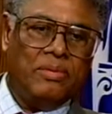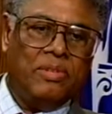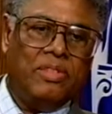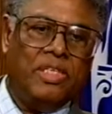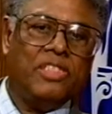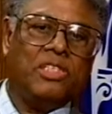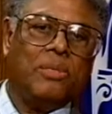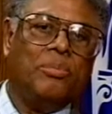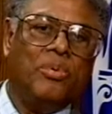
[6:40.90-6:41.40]

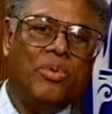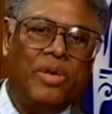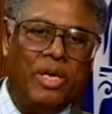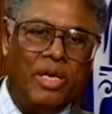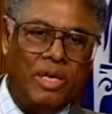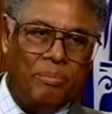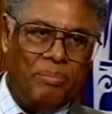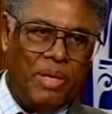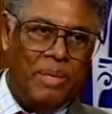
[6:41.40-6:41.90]

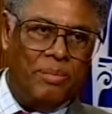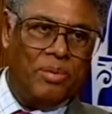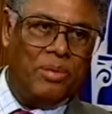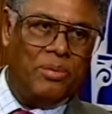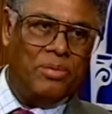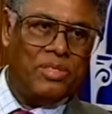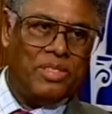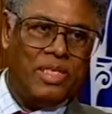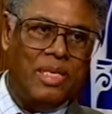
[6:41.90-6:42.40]
disappointed in people
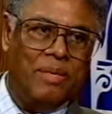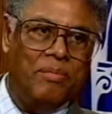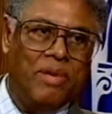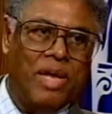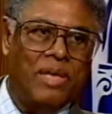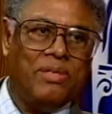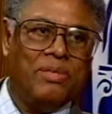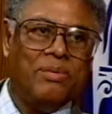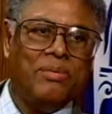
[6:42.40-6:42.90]
who seem
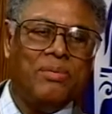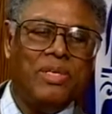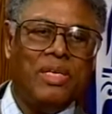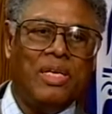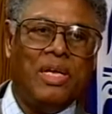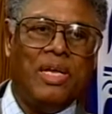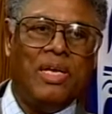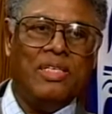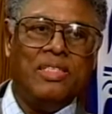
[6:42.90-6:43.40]
not to
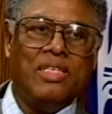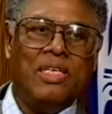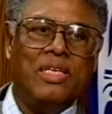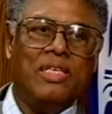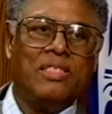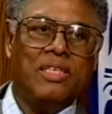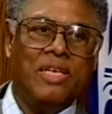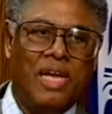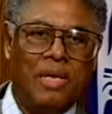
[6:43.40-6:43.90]
realize that
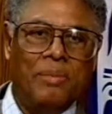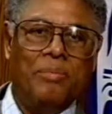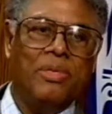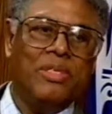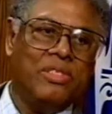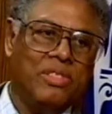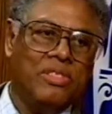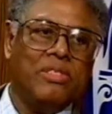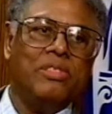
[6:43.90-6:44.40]
it's not
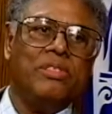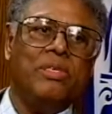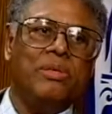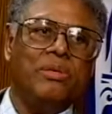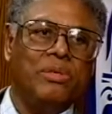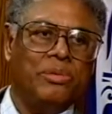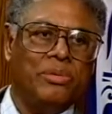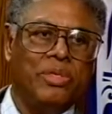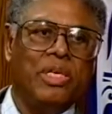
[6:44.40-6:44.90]
business as
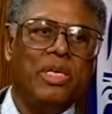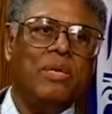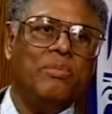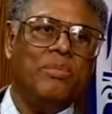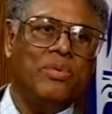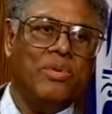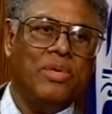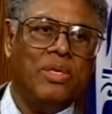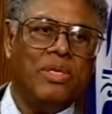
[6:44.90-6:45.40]
usual
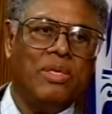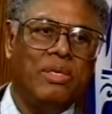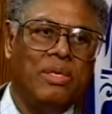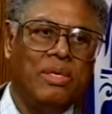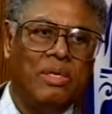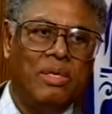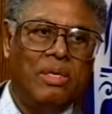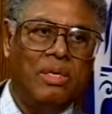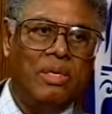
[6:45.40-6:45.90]
anymore.
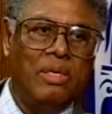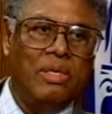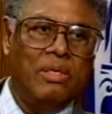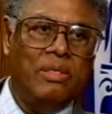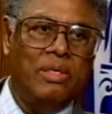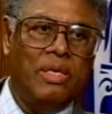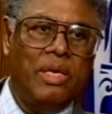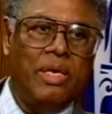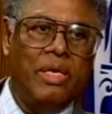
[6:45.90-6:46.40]

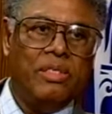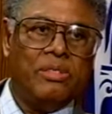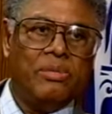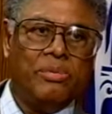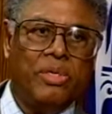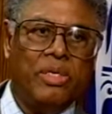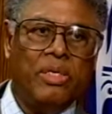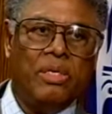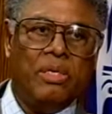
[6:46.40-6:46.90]
That it's
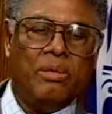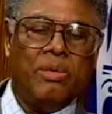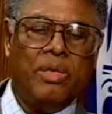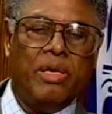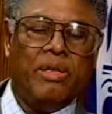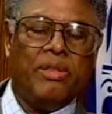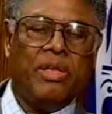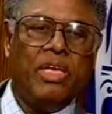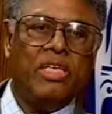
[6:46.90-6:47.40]
really,
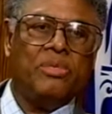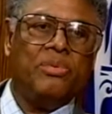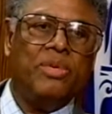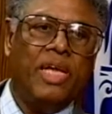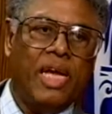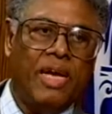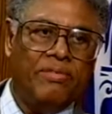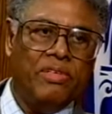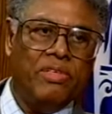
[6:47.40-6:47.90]
there are things we
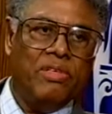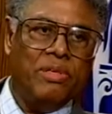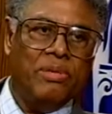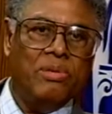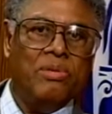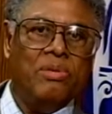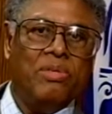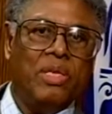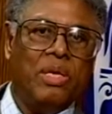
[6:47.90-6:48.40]
have to
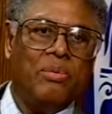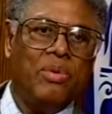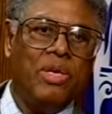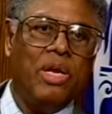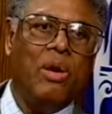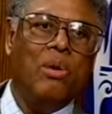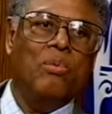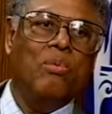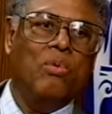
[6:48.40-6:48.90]
do that we
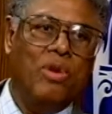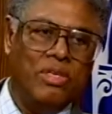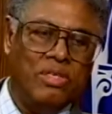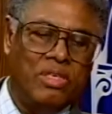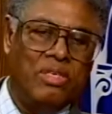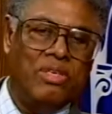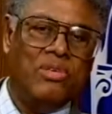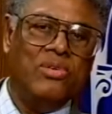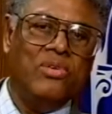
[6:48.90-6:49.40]
don't want
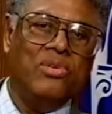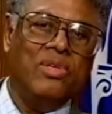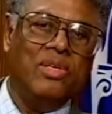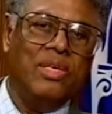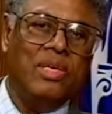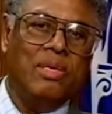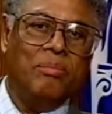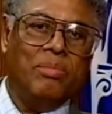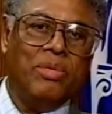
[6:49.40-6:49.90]
to do,
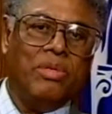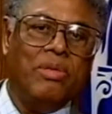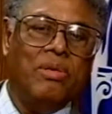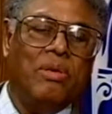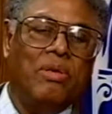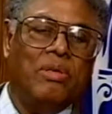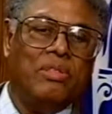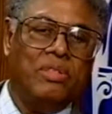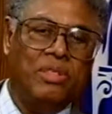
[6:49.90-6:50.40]
but the
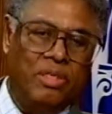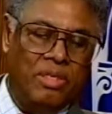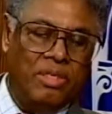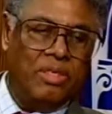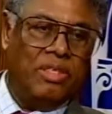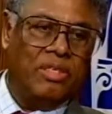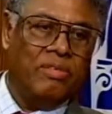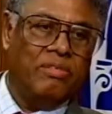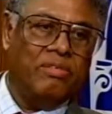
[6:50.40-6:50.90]

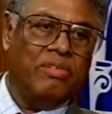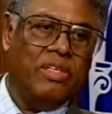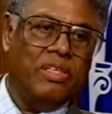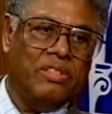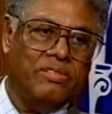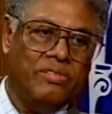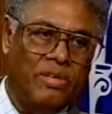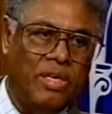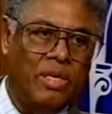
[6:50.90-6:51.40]
alternative
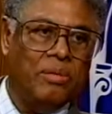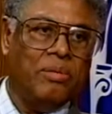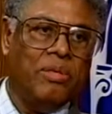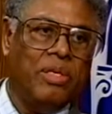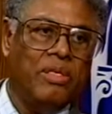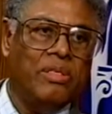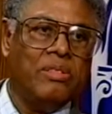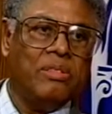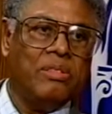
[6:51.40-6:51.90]
is far
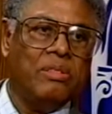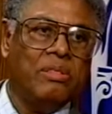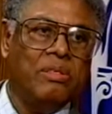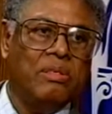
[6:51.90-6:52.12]
worse.